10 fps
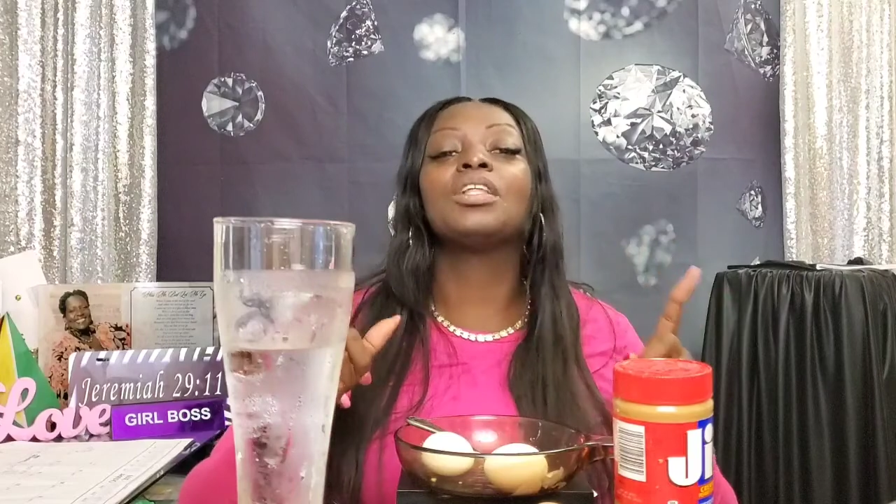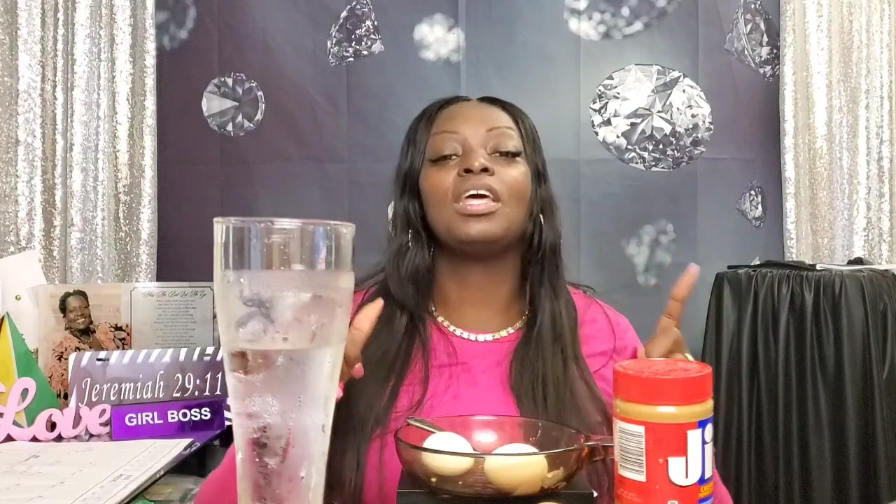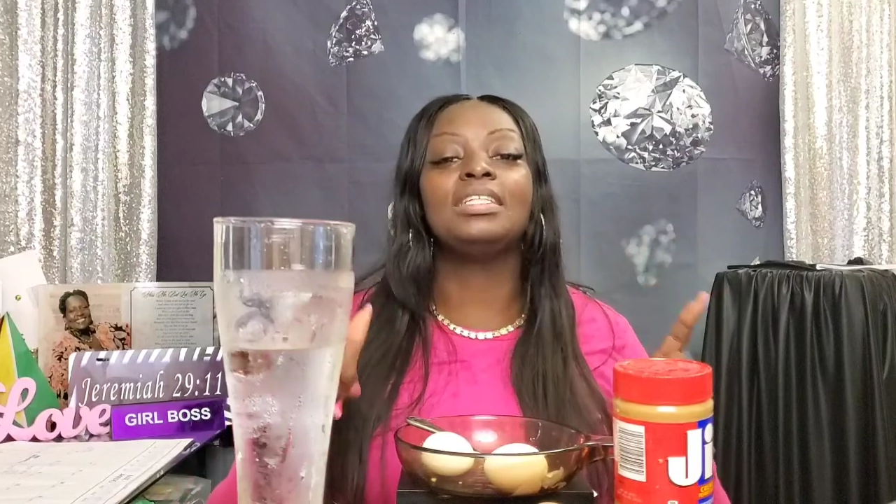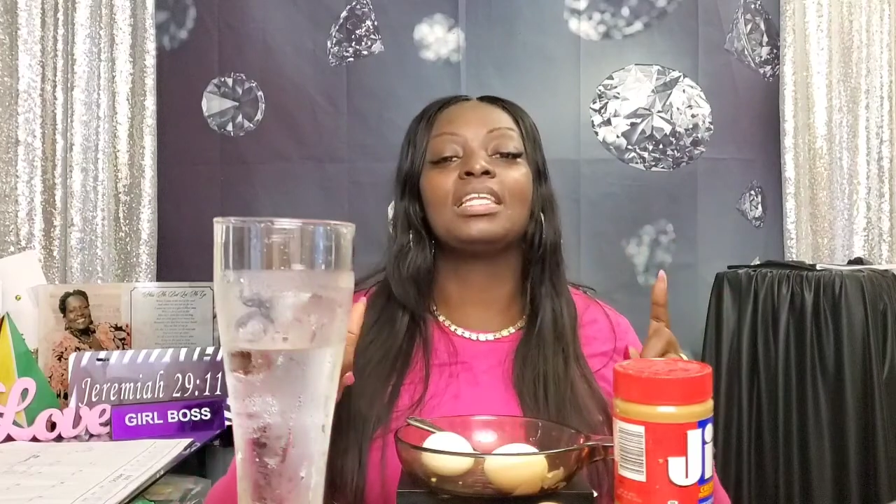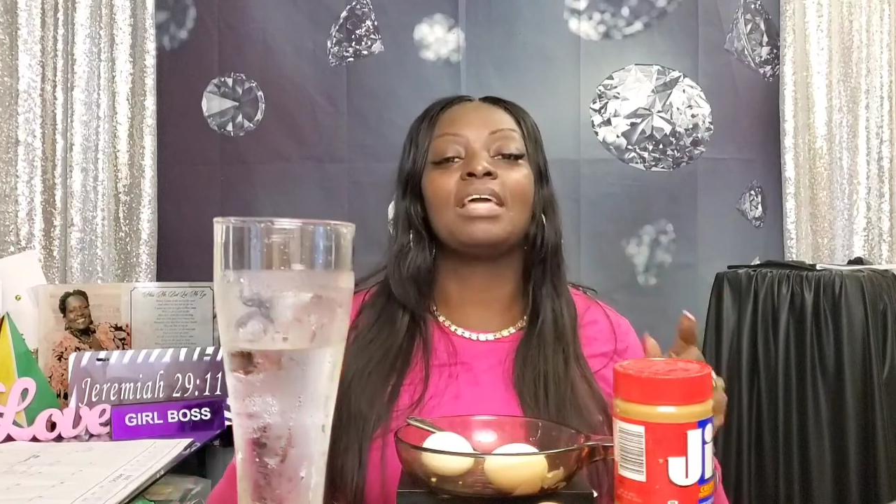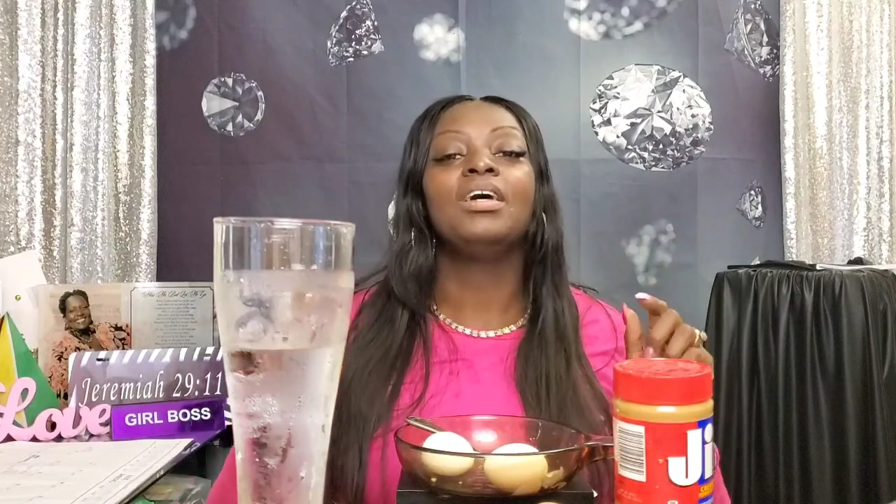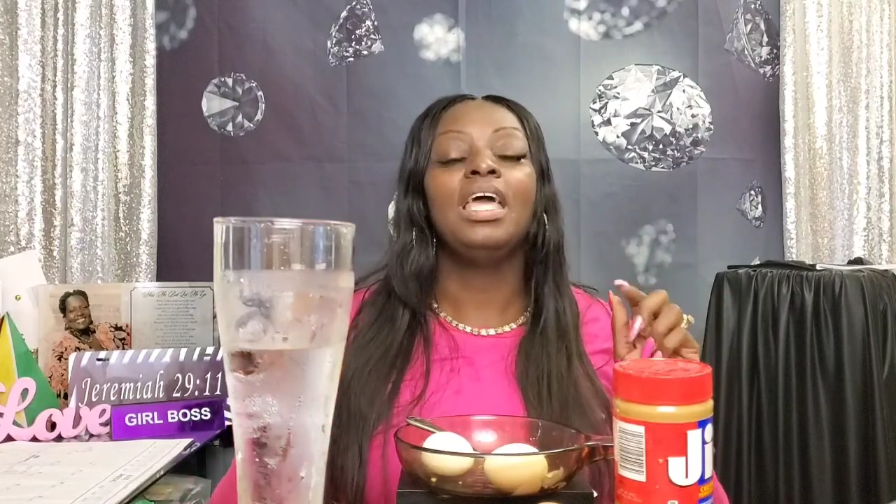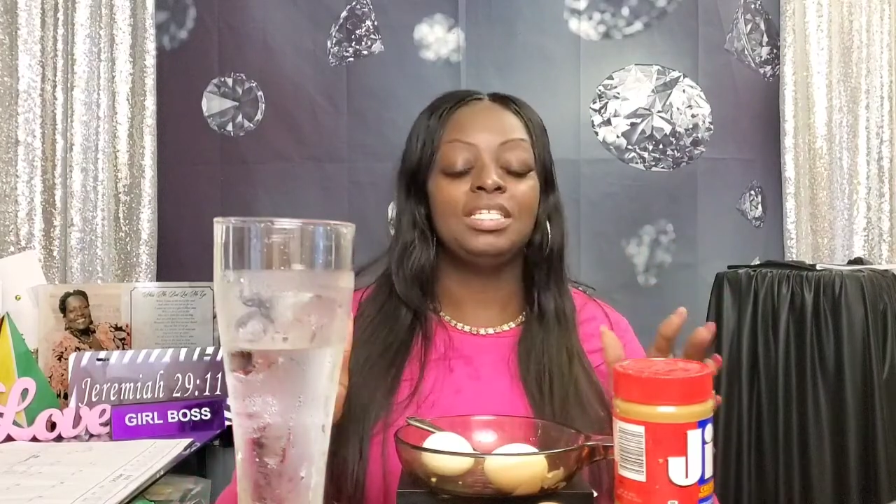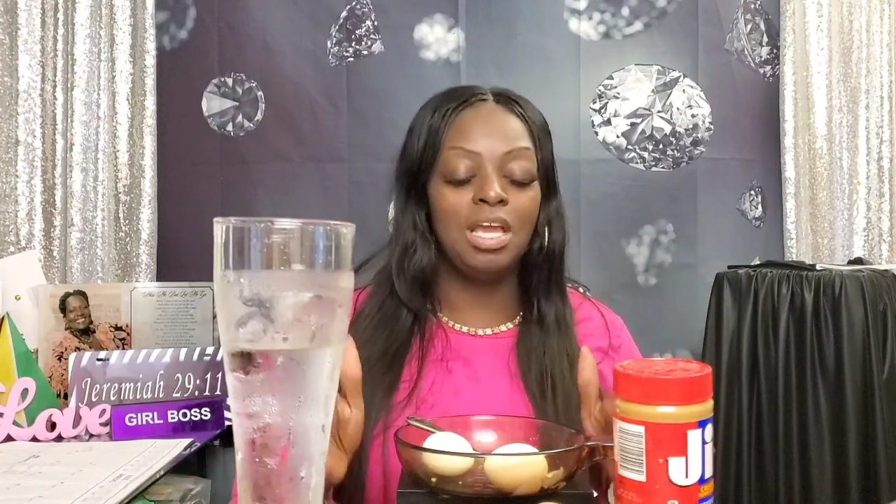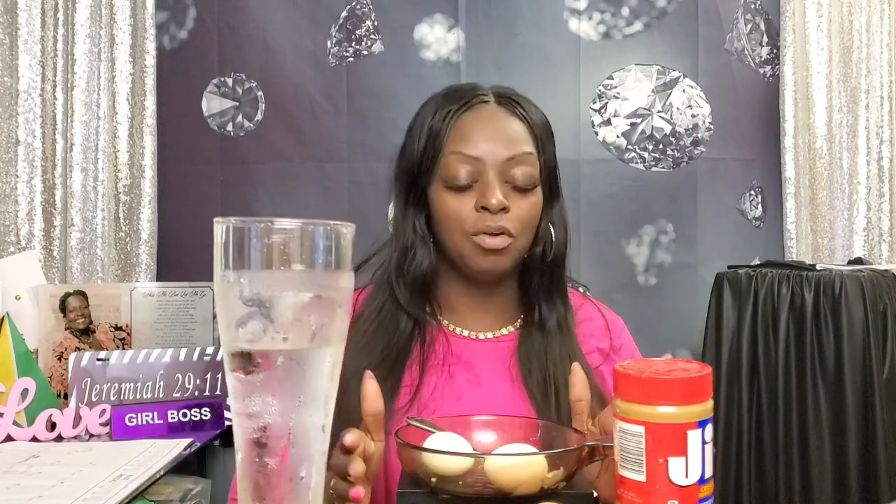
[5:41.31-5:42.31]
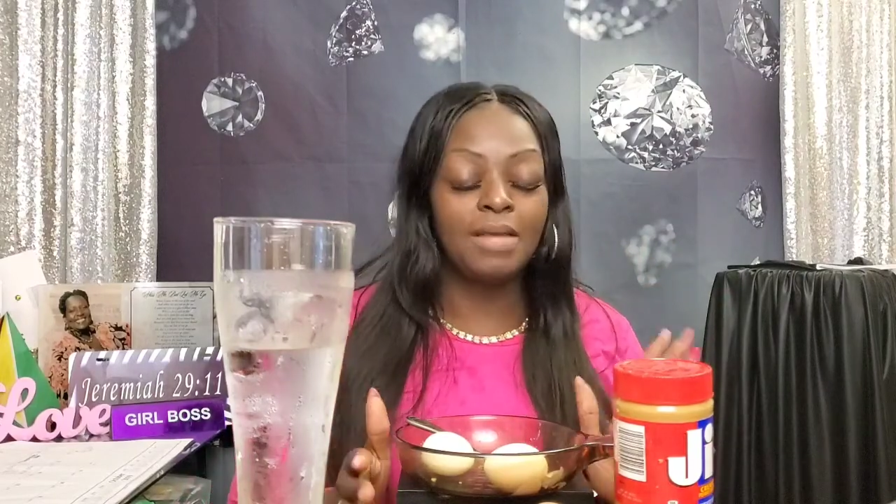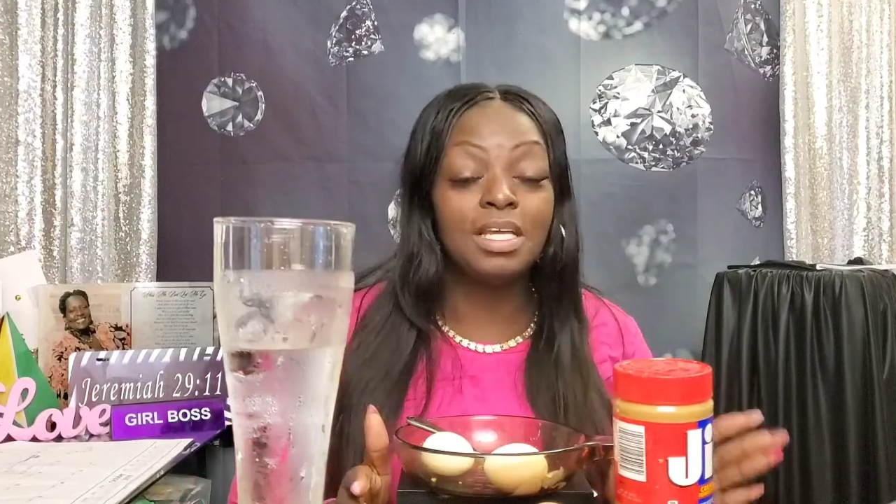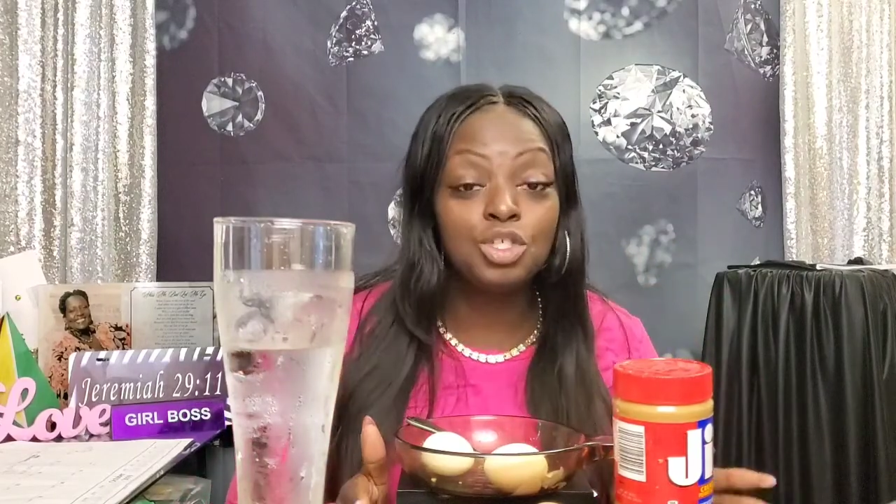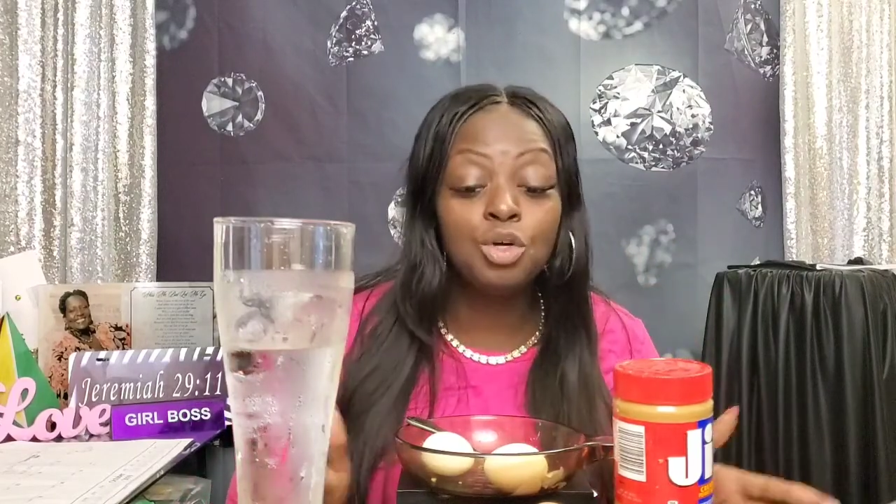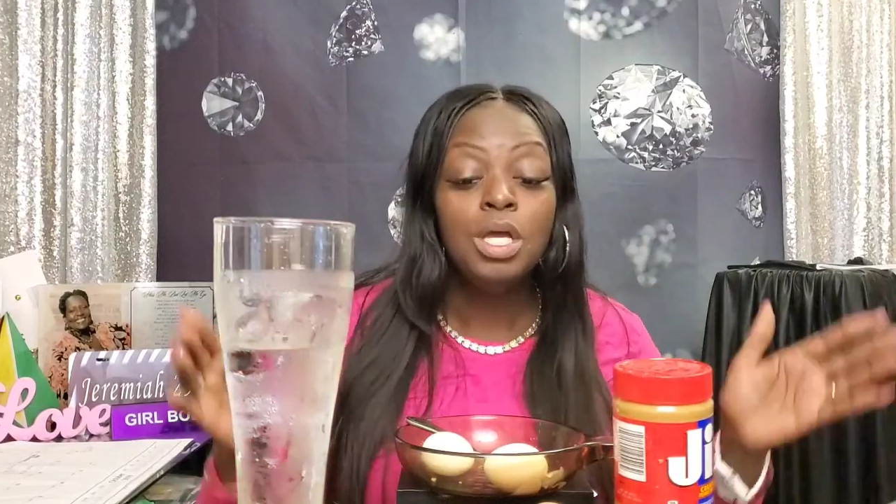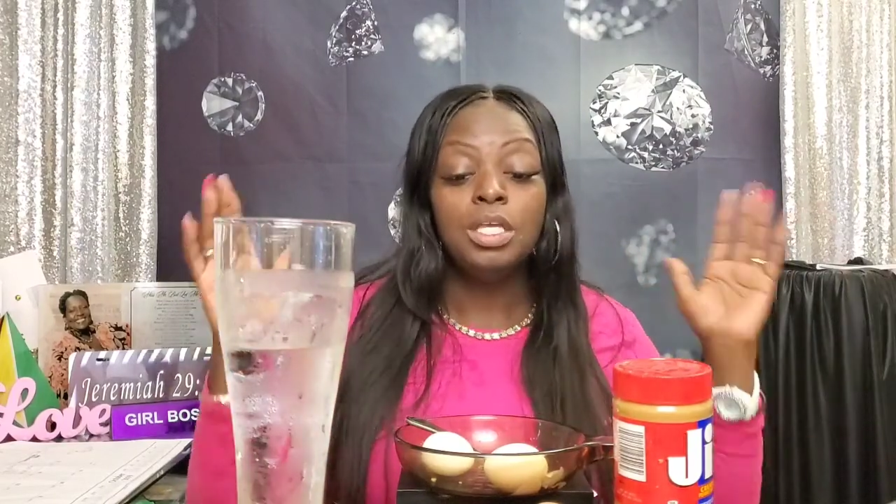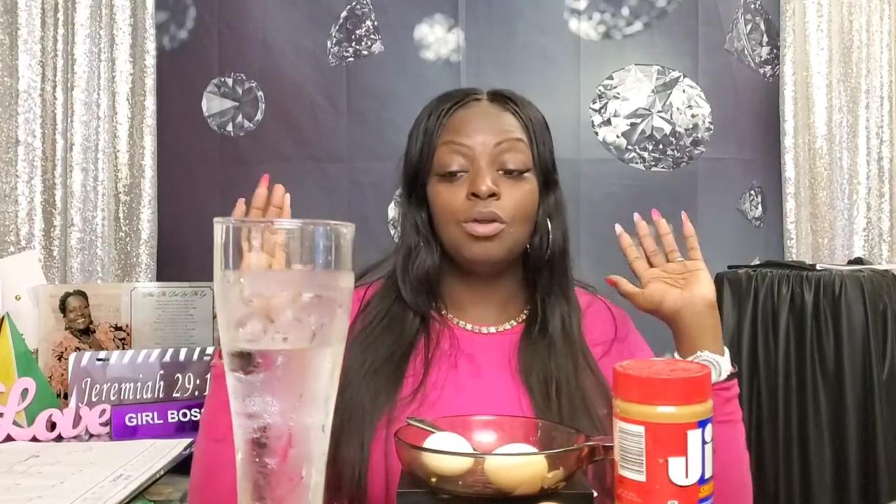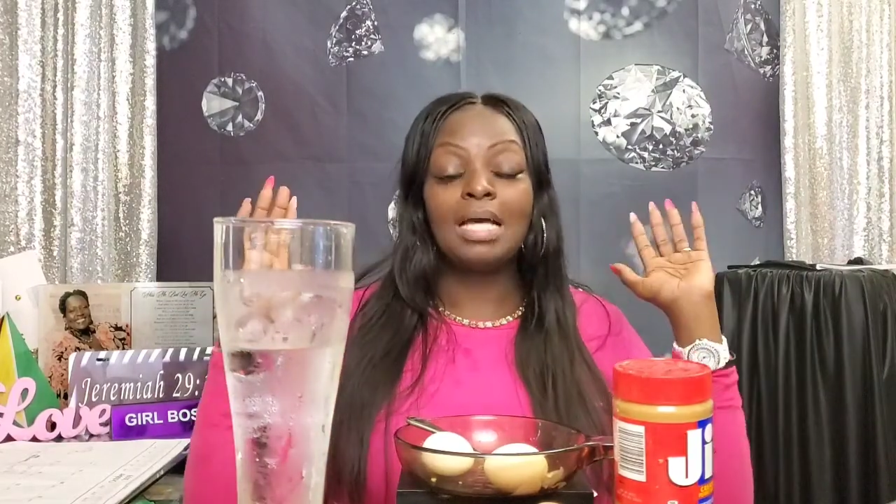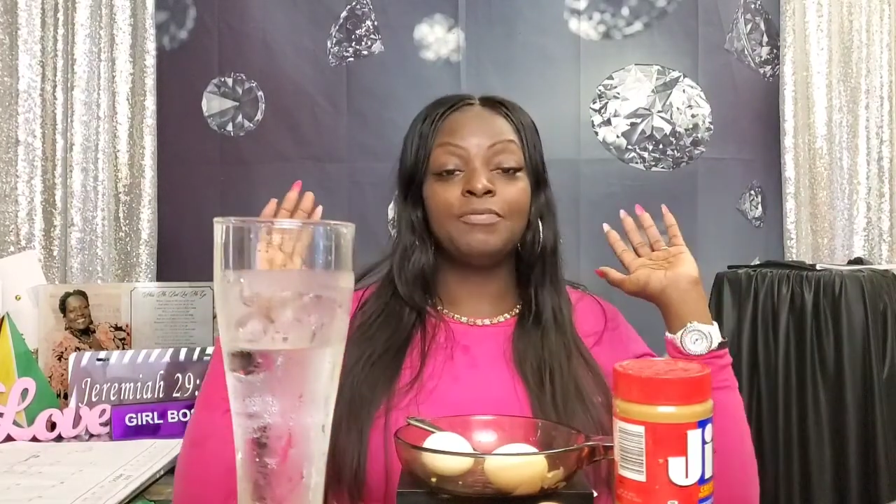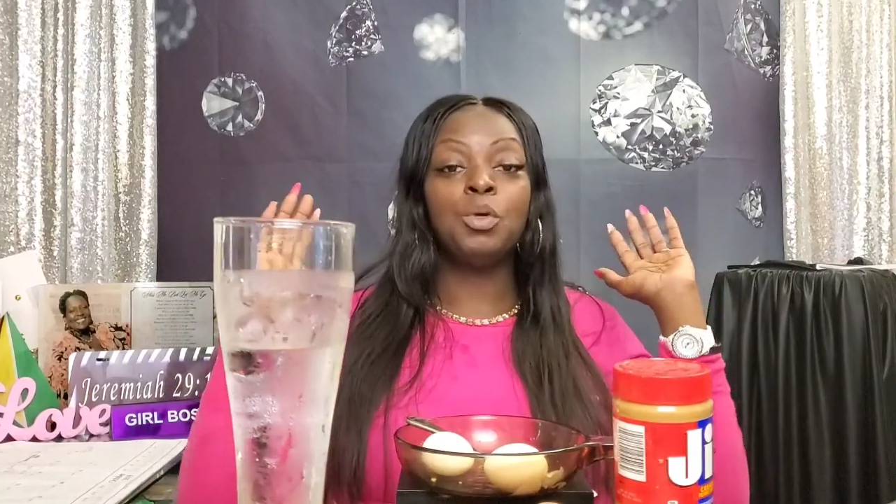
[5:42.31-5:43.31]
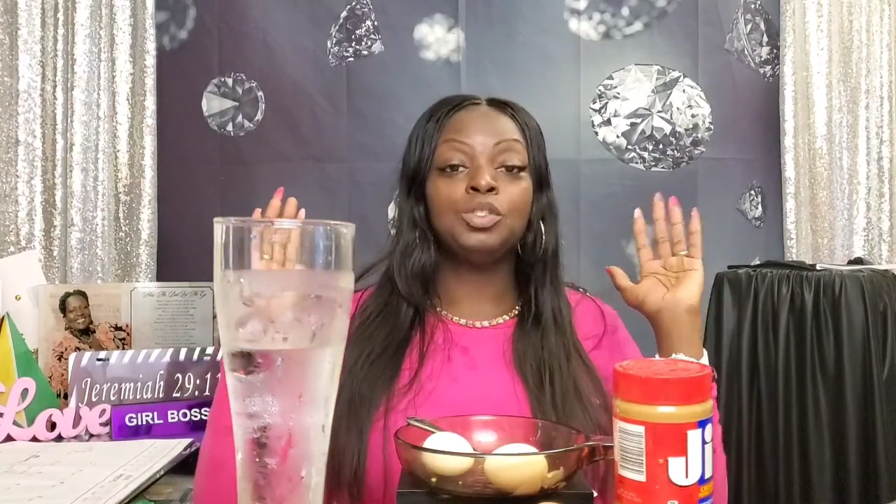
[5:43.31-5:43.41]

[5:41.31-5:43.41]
Tell anyone ever you know about what's going down